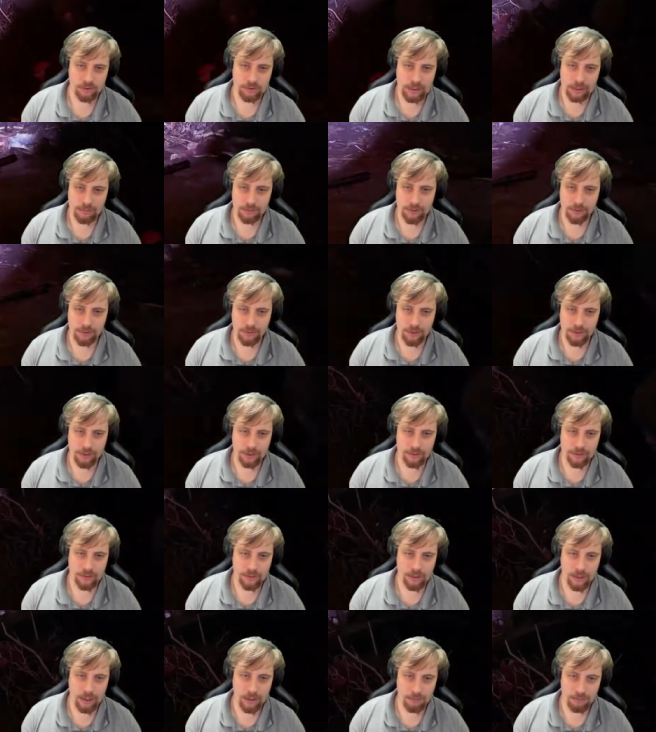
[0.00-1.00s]
Stop shooting, you
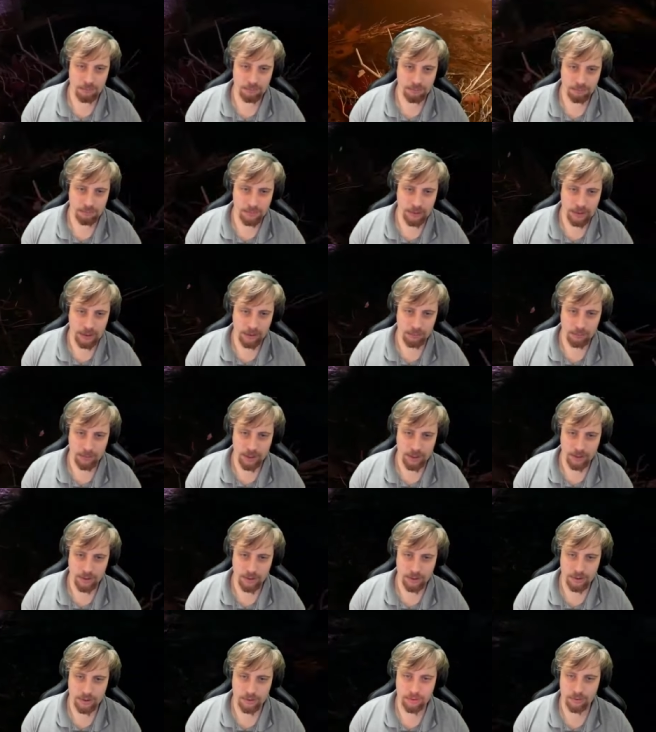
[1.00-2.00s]
dumb son of a
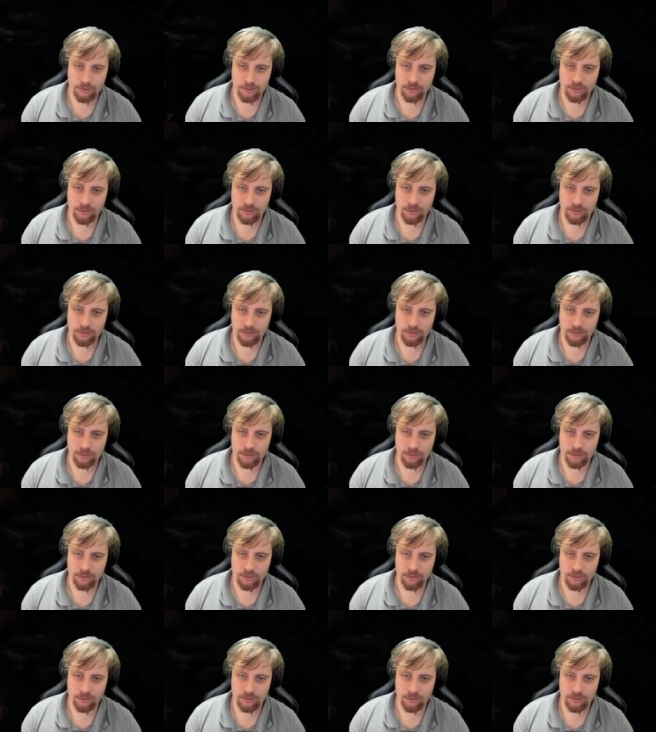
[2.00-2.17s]
bitch.